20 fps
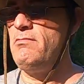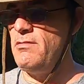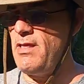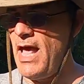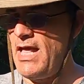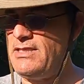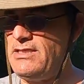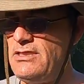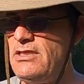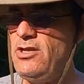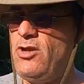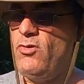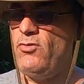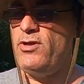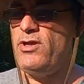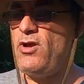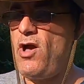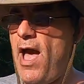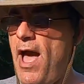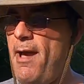That's the
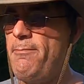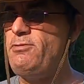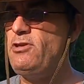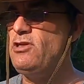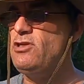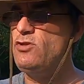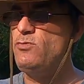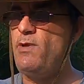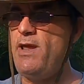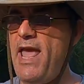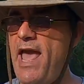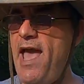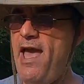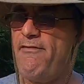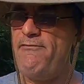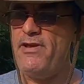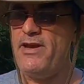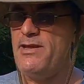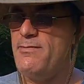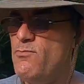only options we
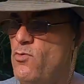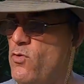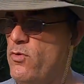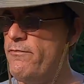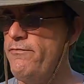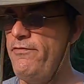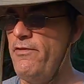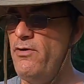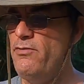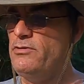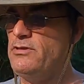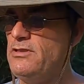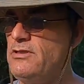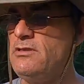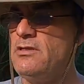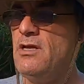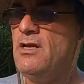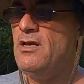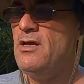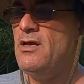have anymore,
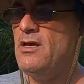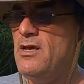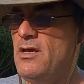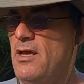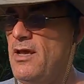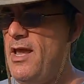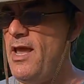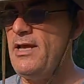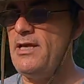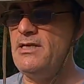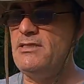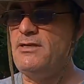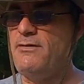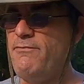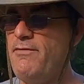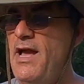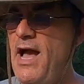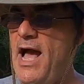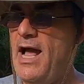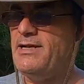folks. Because
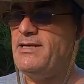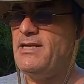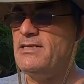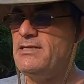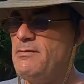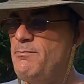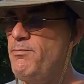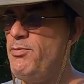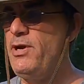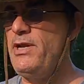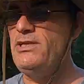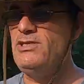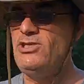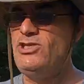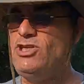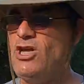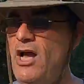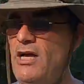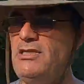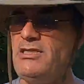if God doesn't bring
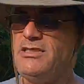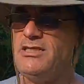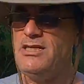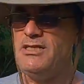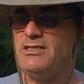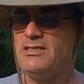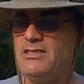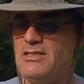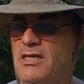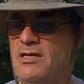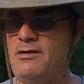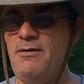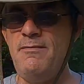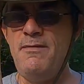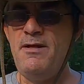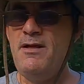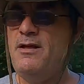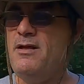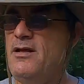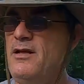justice,
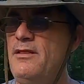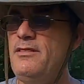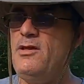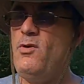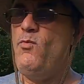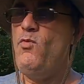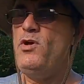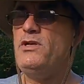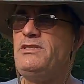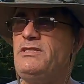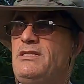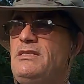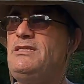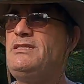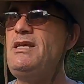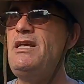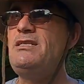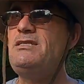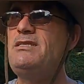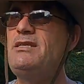then what's the
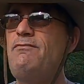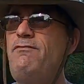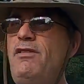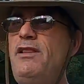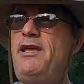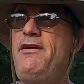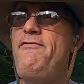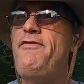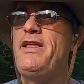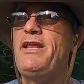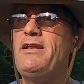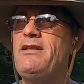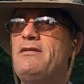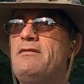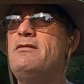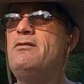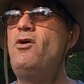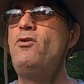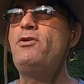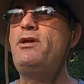sense of living?
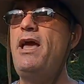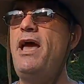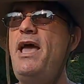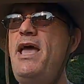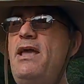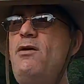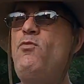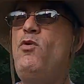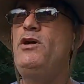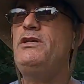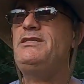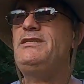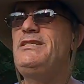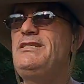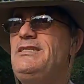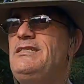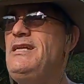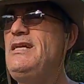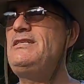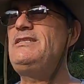Okay? What's the
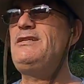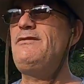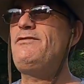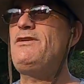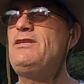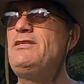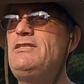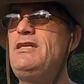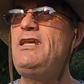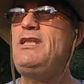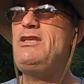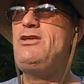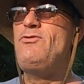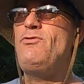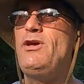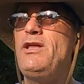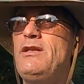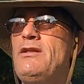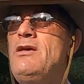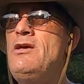sense of
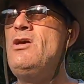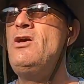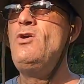continuing?